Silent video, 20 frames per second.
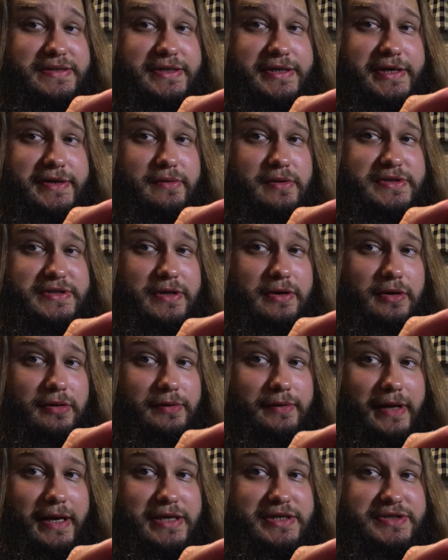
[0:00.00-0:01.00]
the end
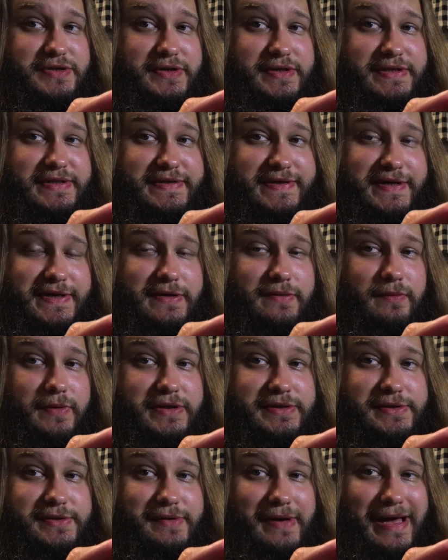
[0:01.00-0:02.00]
result. As you can see, we
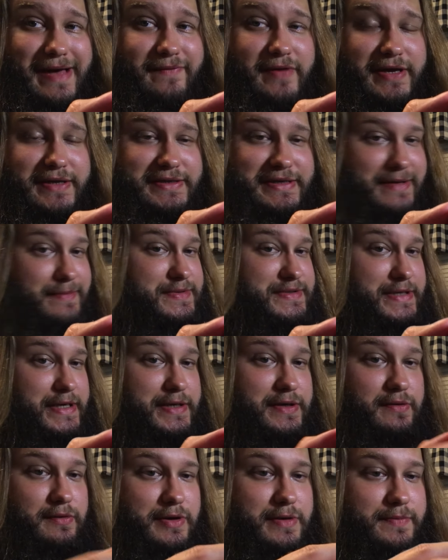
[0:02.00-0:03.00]
do have a deep
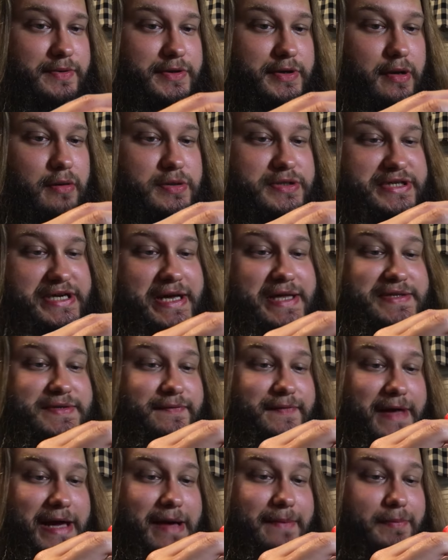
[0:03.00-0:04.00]
set crimp. No chance
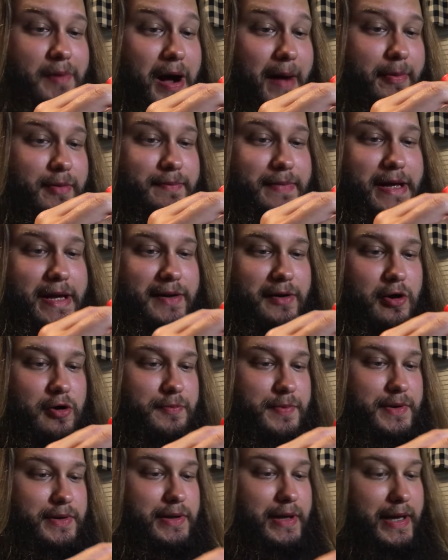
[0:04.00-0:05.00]
of that popping back
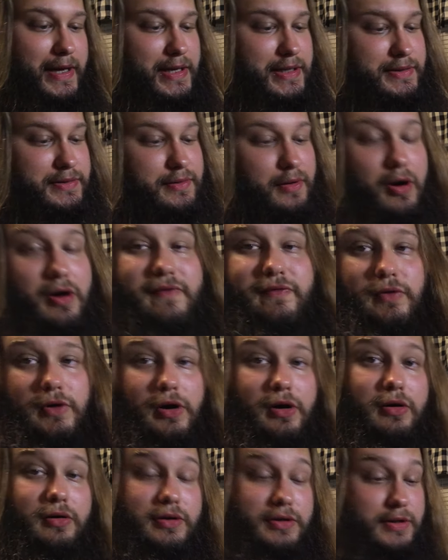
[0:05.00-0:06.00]
open. And
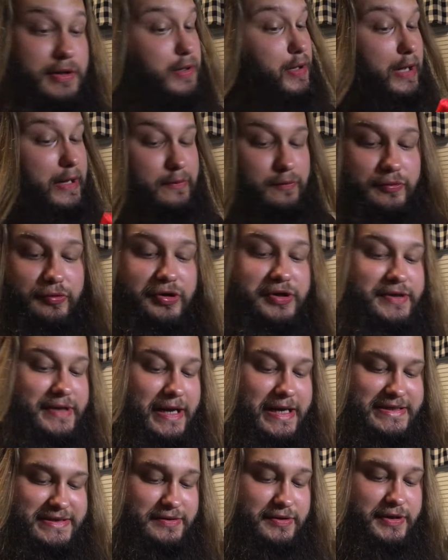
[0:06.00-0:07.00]
overall, a really
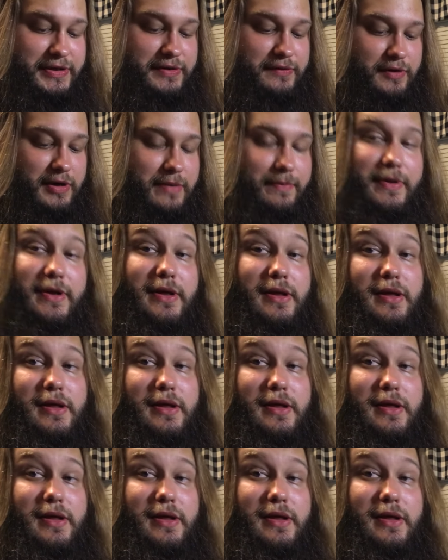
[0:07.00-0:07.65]
nice looking crimp.